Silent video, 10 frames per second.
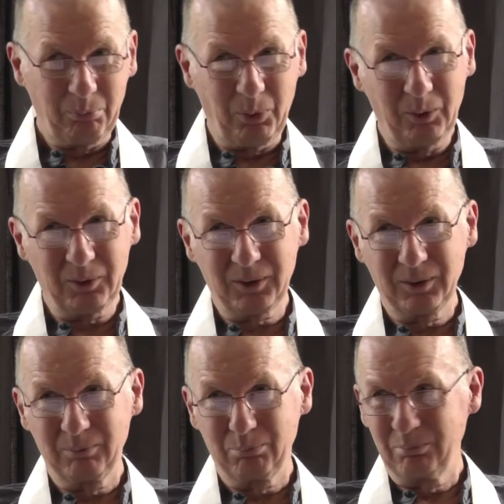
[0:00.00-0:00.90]

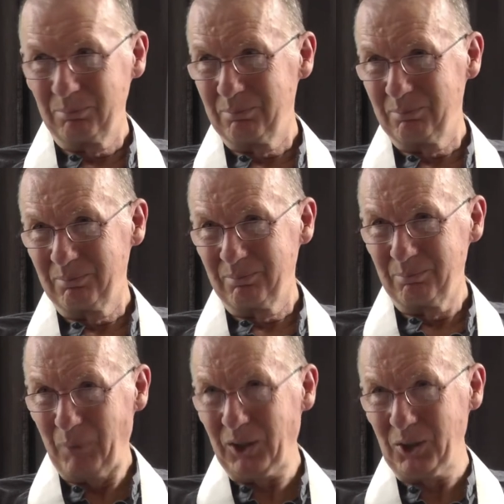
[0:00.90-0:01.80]
But
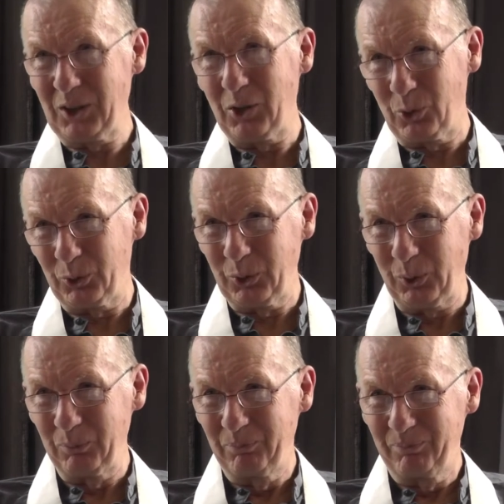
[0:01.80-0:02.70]
metta central
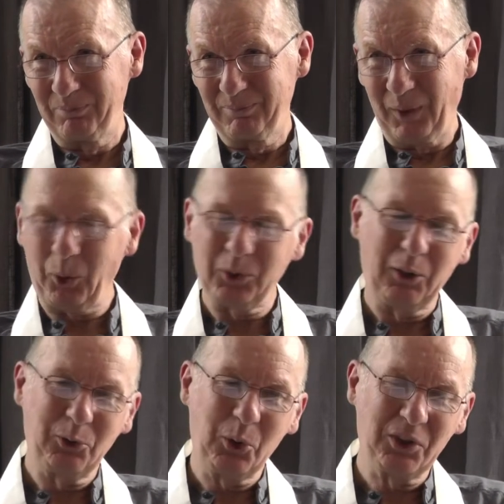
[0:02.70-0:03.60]
too. How can
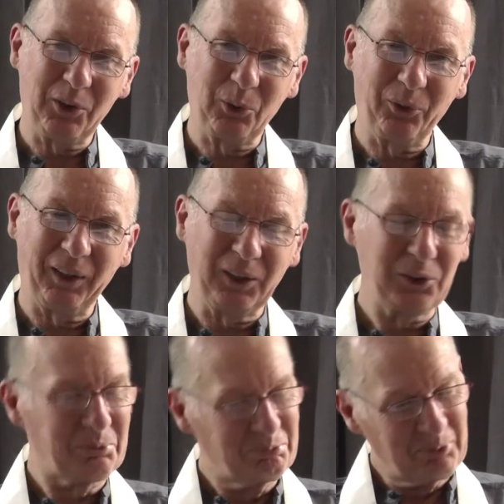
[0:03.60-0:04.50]
you have two central things?